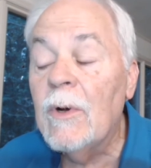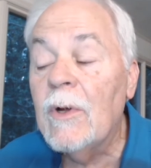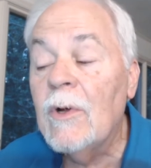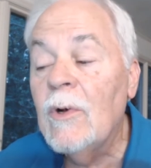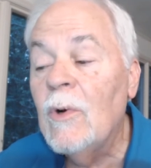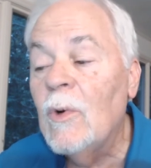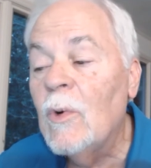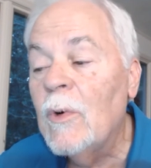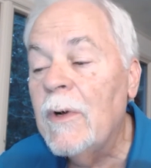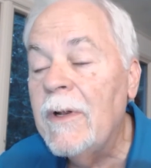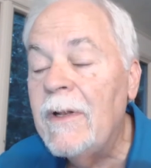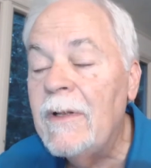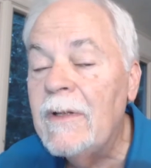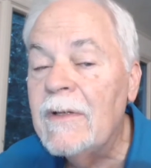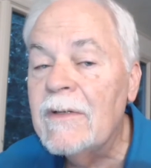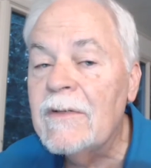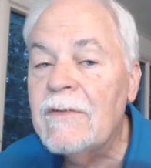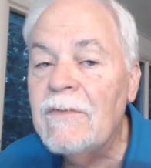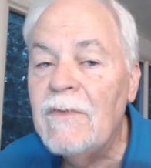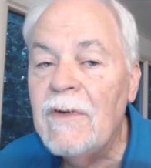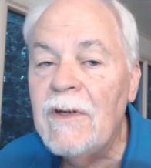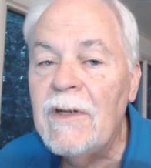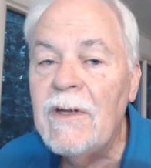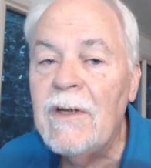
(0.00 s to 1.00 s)
recording
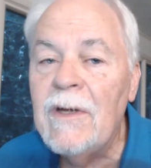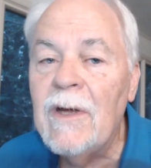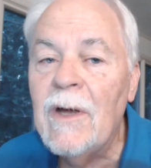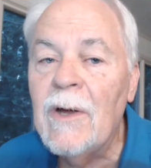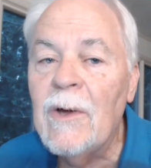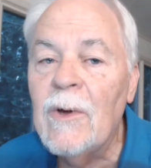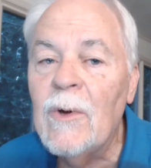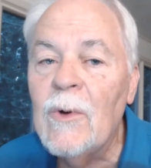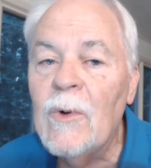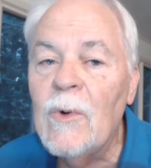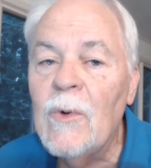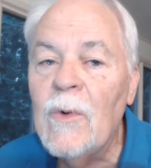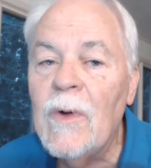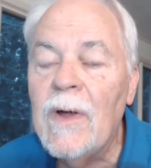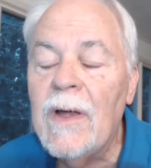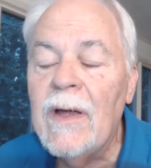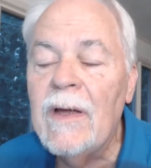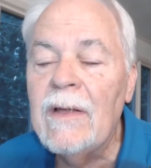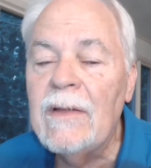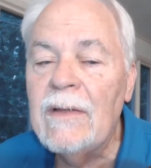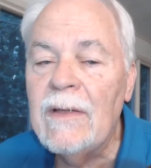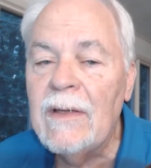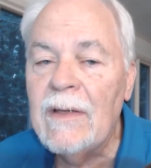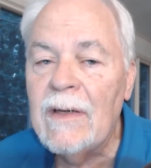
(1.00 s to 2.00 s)
this video,
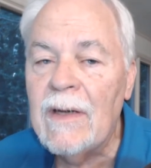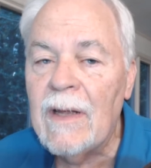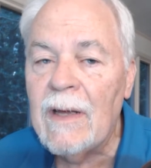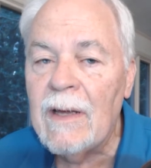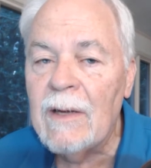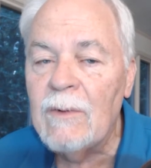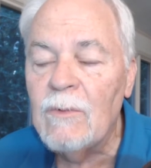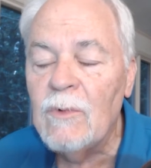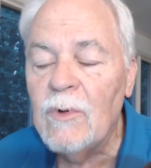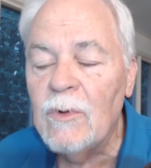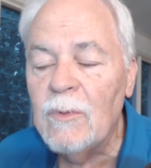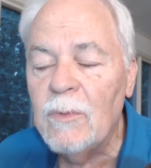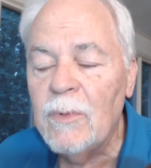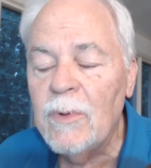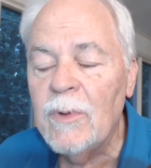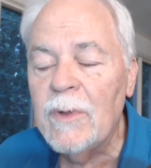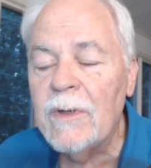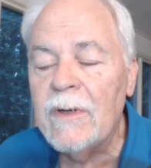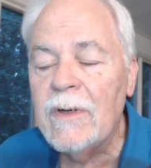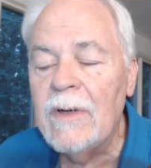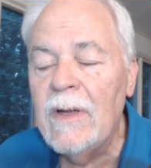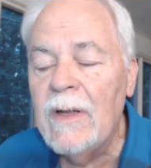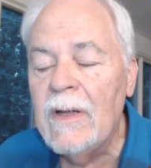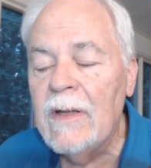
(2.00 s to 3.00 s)
and then I will
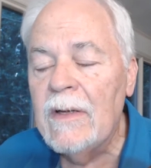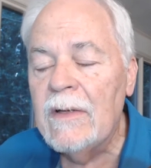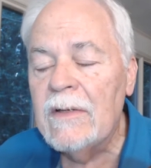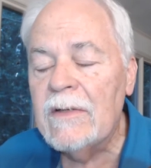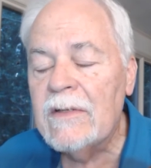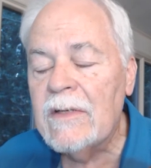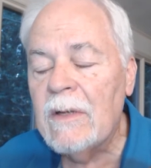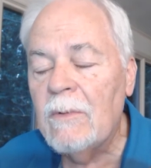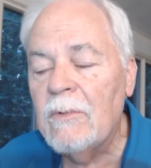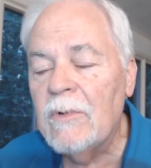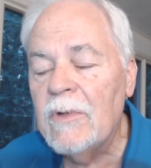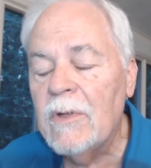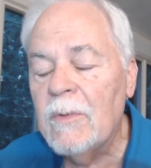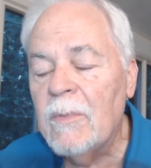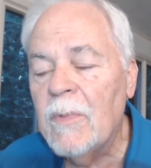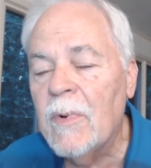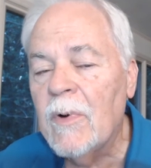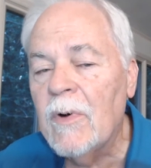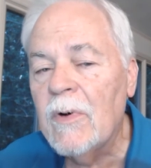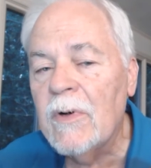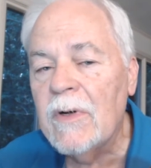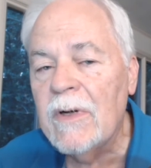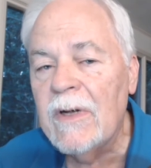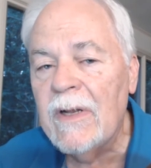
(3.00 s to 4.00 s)
put some of the
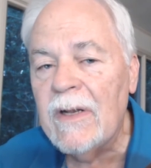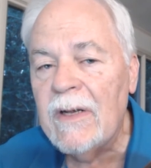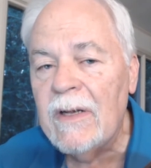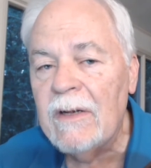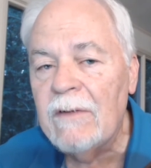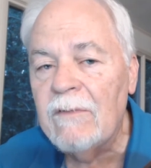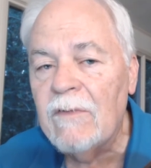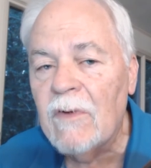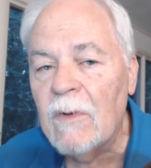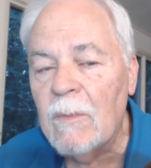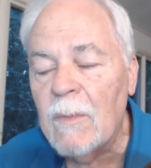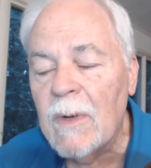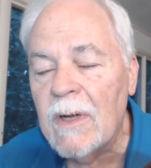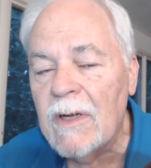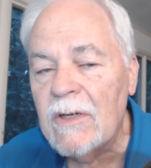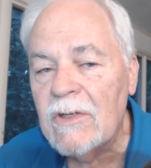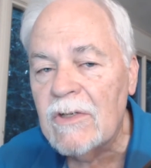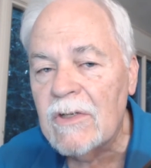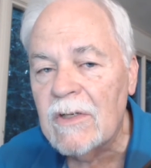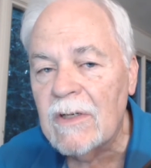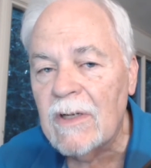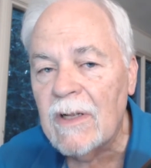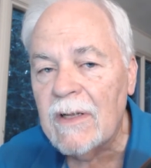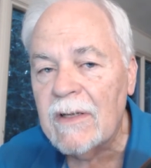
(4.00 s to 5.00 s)
pertinent
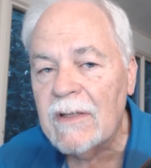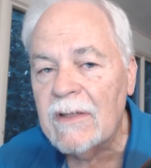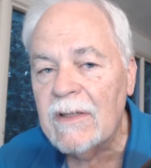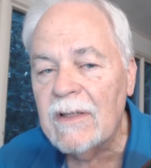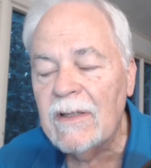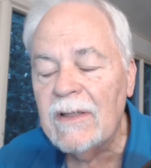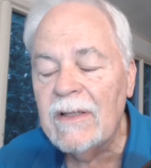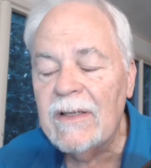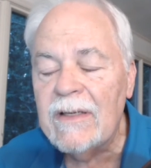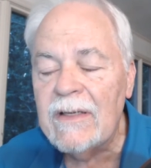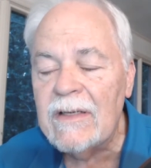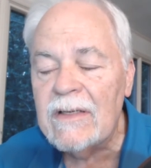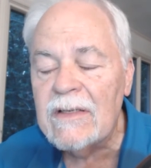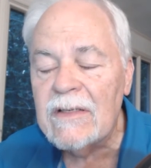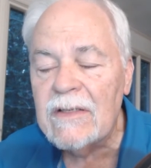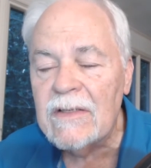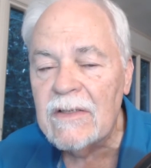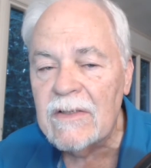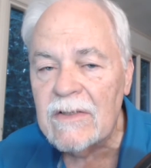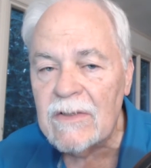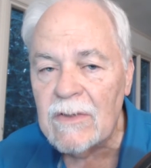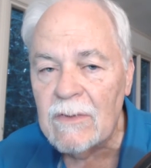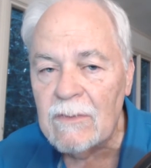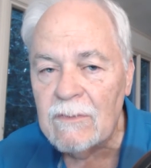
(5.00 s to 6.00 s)
information like the
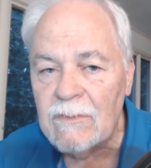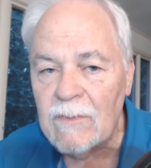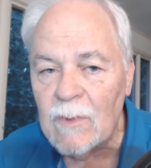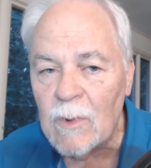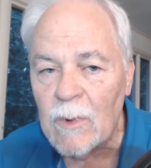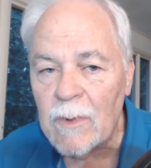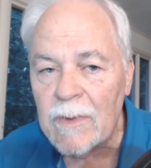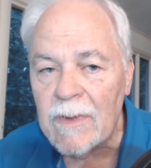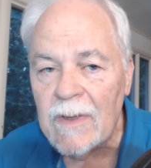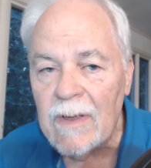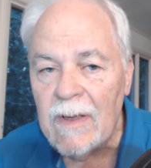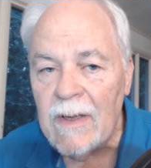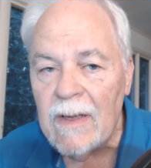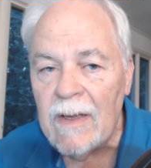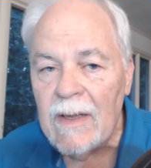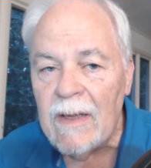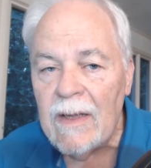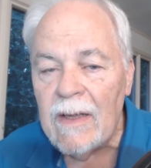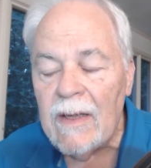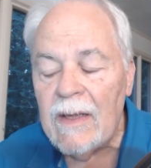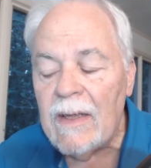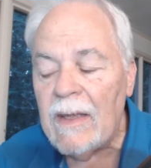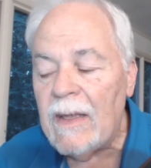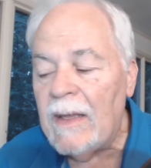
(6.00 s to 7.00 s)
links and so forth
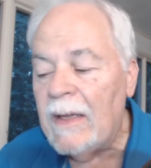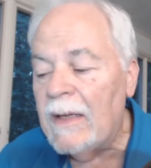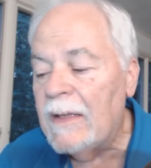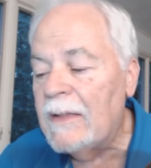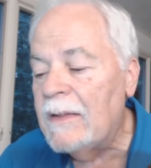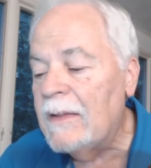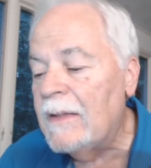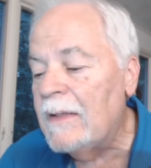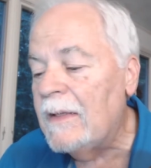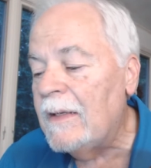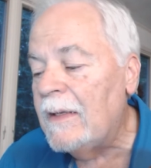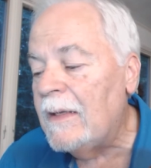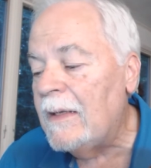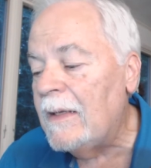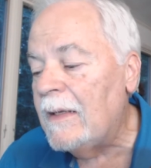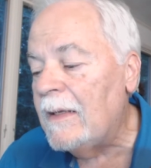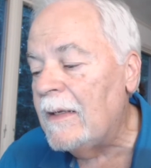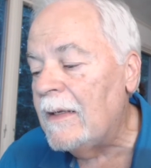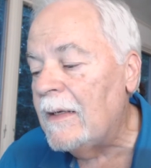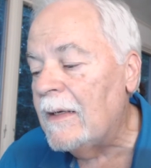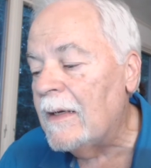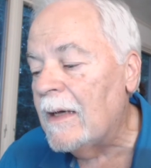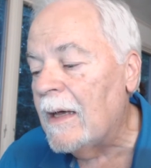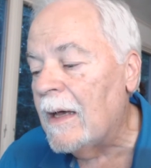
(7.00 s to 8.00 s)
in
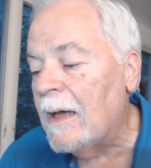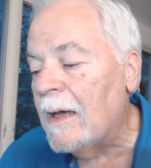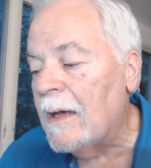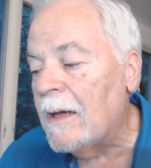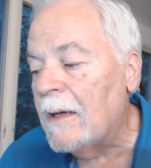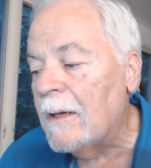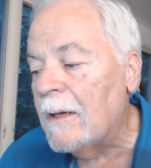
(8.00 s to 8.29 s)
the